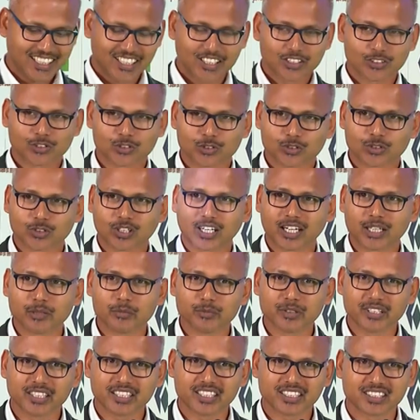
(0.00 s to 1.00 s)
So
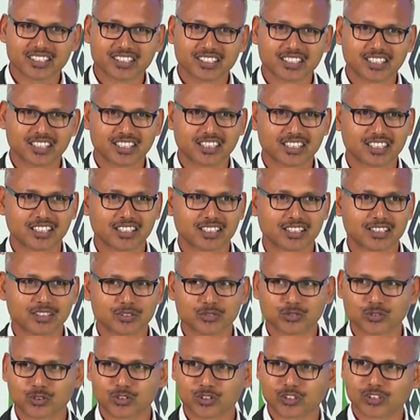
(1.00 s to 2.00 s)
I'm here
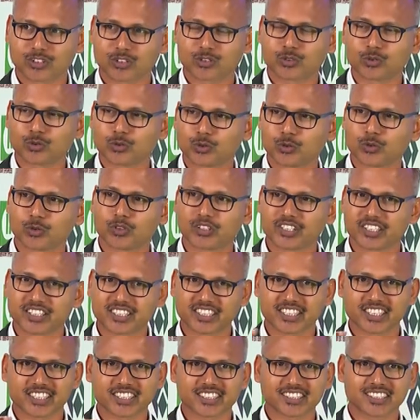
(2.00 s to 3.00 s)
to
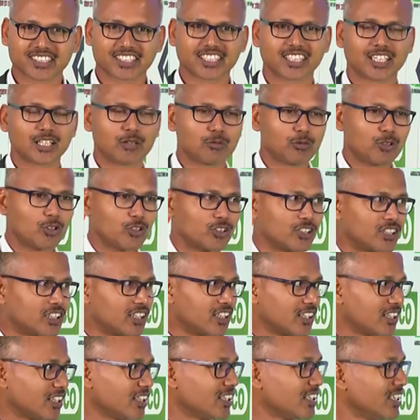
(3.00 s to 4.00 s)
discuss about
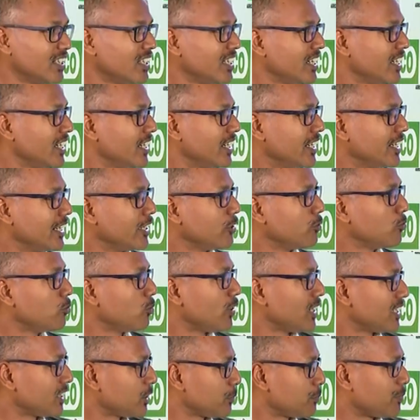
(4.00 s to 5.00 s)
the new
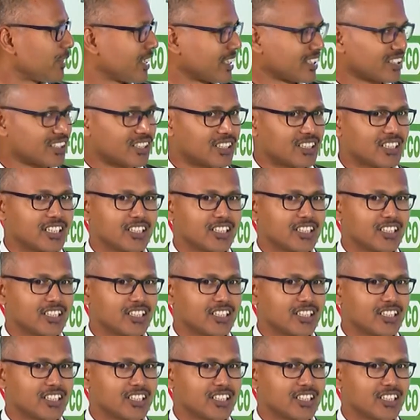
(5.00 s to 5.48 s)
aspects,